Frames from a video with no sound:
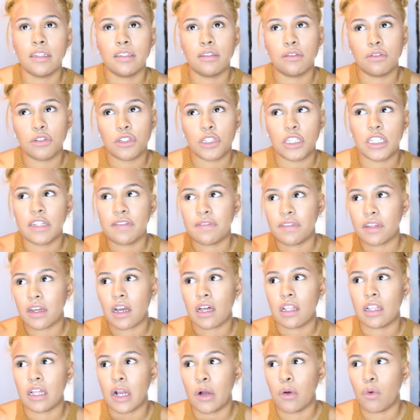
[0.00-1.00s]
to achieve the
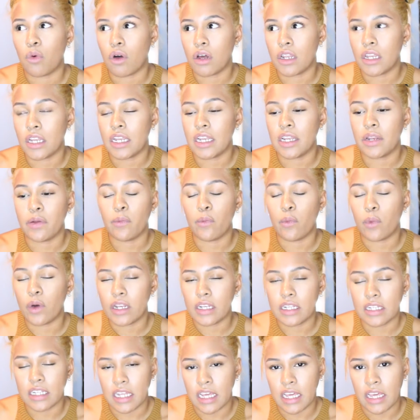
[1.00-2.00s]
color I wanted in
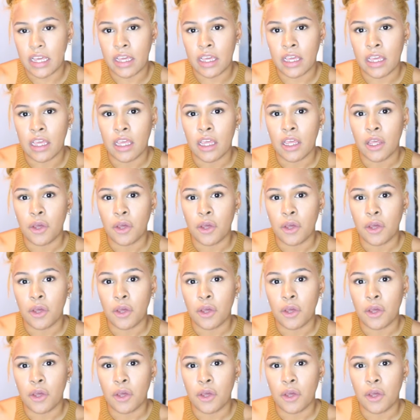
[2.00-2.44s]
one day